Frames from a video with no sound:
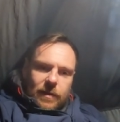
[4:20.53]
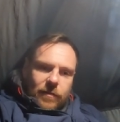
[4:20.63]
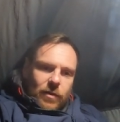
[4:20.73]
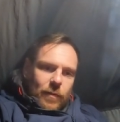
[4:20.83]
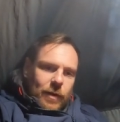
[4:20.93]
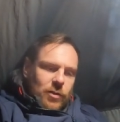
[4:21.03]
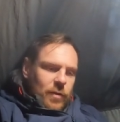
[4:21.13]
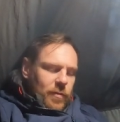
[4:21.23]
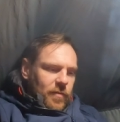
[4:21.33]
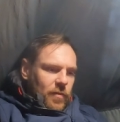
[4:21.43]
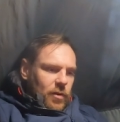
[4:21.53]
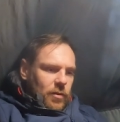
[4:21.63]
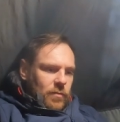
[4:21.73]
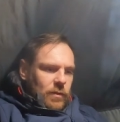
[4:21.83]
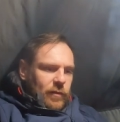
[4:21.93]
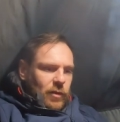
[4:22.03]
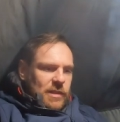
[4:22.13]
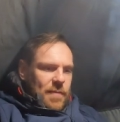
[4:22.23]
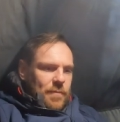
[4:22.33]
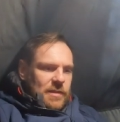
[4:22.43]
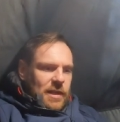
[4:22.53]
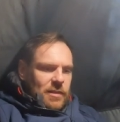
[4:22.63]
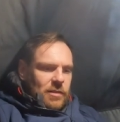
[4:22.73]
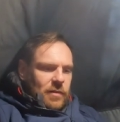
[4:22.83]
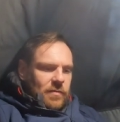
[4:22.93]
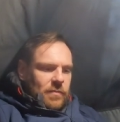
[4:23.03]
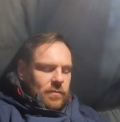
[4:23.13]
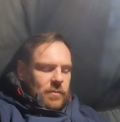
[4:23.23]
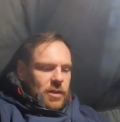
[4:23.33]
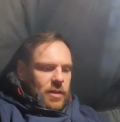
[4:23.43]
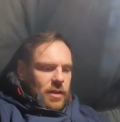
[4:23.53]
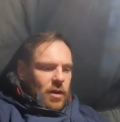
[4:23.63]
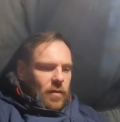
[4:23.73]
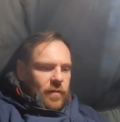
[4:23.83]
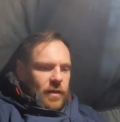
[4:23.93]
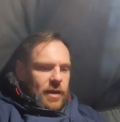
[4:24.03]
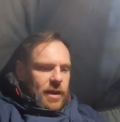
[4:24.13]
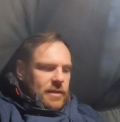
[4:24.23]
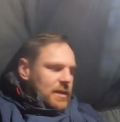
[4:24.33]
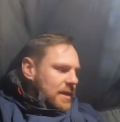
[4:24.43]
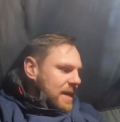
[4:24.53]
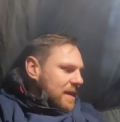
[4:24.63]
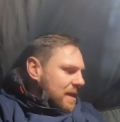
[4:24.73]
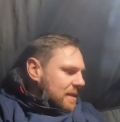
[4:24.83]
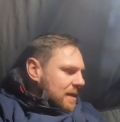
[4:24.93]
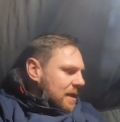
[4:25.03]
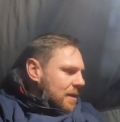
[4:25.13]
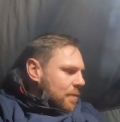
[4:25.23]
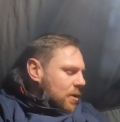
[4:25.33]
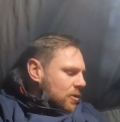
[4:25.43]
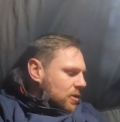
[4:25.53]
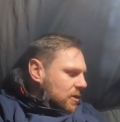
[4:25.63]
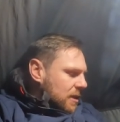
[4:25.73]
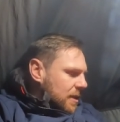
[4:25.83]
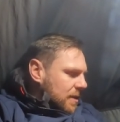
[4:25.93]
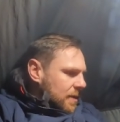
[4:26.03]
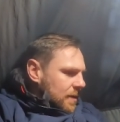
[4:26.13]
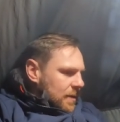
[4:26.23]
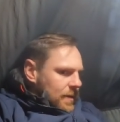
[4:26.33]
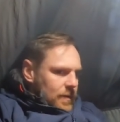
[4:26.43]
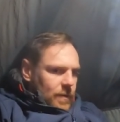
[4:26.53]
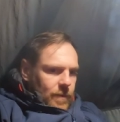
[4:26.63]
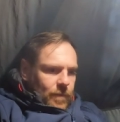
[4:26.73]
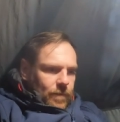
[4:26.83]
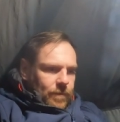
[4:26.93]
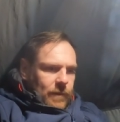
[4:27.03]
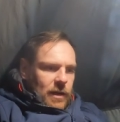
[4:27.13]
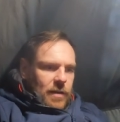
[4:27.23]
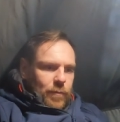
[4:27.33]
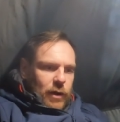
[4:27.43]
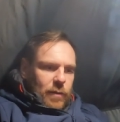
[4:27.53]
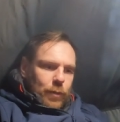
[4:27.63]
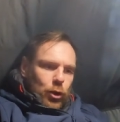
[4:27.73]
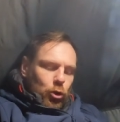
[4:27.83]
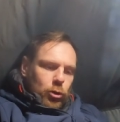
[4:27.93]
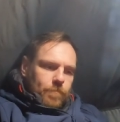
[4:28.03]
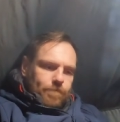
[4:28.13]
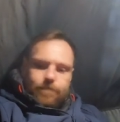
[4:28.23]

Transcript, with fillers: I've no battery on my phone, well I've got 10% so I've turned that off in case I need it in an emergency. I didn't bring a book.